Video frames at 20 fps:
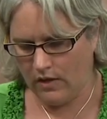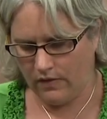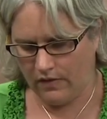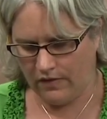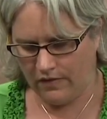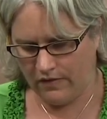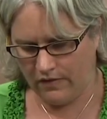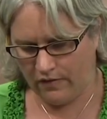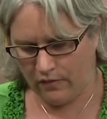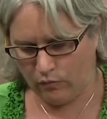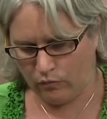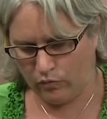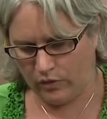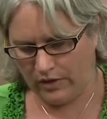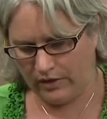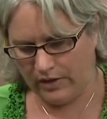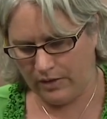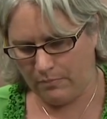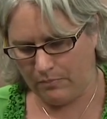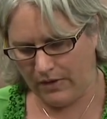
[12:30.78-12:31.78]
This is a
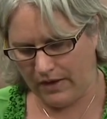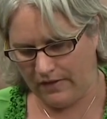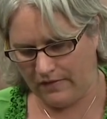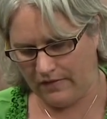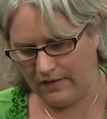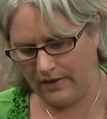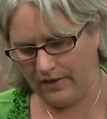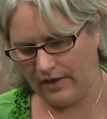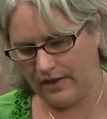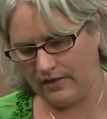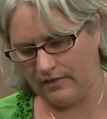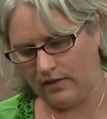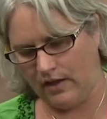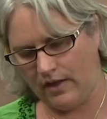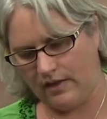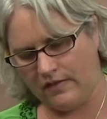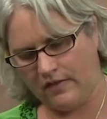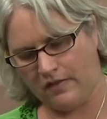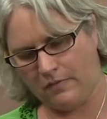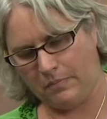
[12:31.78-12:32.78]
really basic
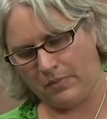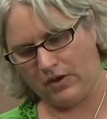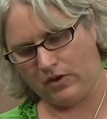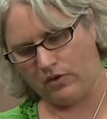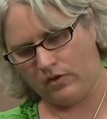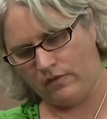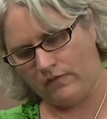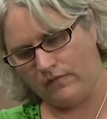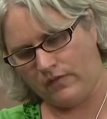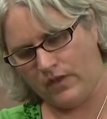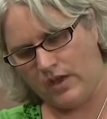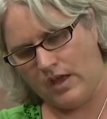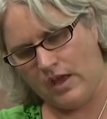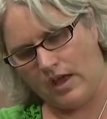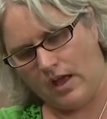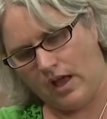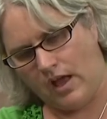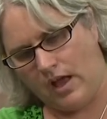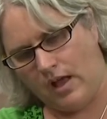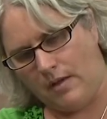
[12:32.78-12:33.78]
inline spinner
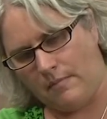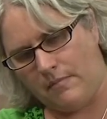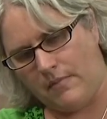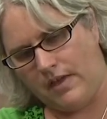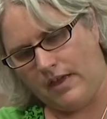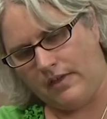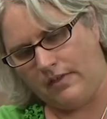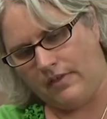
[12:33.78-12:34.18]
um,